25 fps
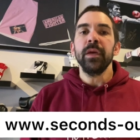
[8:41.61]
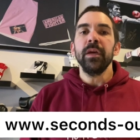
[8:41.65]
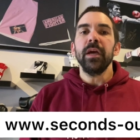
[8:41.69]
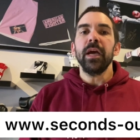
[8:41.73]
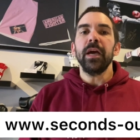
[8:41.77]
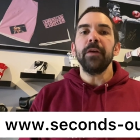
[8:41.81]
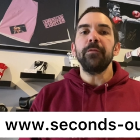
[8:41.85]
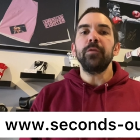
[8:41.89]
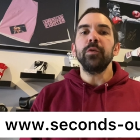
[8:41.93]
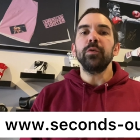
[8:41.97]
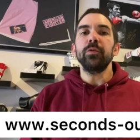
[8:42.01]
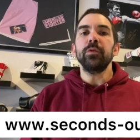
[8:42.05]

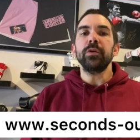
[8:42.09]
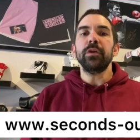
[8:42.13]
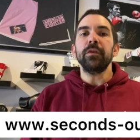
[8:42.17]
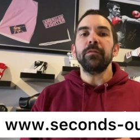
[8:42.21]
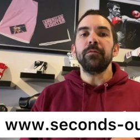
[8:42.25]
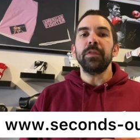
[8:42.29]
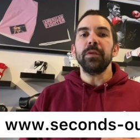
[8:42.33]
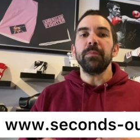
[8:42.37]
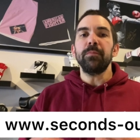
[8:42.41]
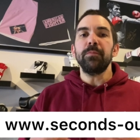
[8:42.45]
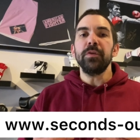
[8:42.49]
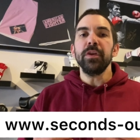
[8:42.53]
If you're looking for
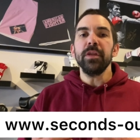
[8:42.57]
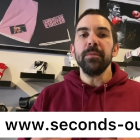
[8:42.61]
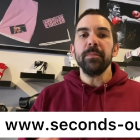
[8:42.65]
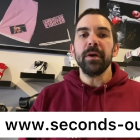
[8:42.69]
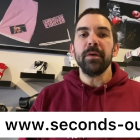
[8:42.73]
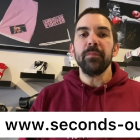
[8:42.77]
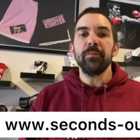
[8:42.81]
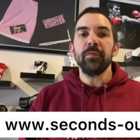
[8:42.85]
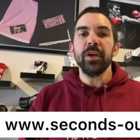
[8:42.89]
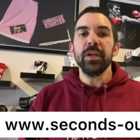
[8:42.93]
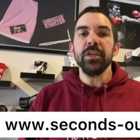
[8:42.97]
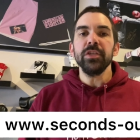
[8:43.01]
the
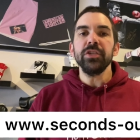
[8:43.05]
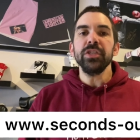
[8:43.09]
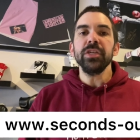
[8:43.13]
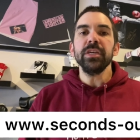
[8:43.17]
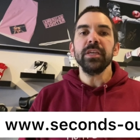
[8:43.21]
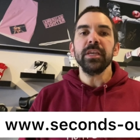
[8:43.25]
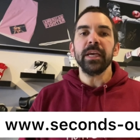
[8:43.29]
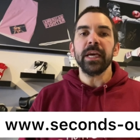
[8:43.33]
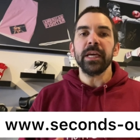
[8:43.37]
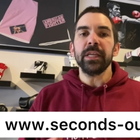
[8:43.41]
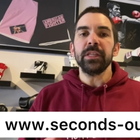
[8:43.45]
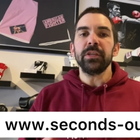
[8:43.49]
premium range, you can
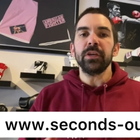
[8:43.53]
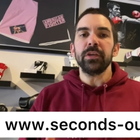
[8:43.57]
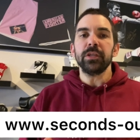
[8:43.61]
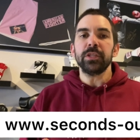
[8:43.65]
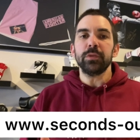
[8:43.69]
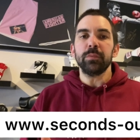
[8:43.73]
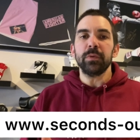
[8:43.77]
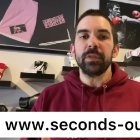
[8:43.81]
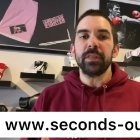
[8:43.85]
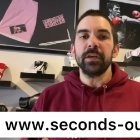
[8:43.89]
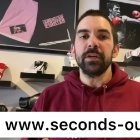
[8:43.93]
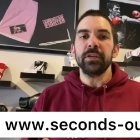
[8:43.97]
get in touch
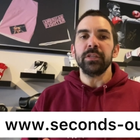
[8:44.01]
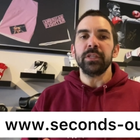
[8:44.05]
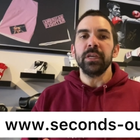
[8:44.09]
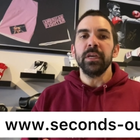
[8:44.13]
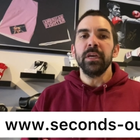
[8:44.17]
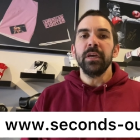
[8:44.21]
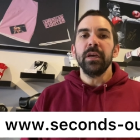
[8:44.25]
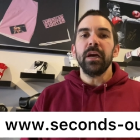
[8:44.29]
with us.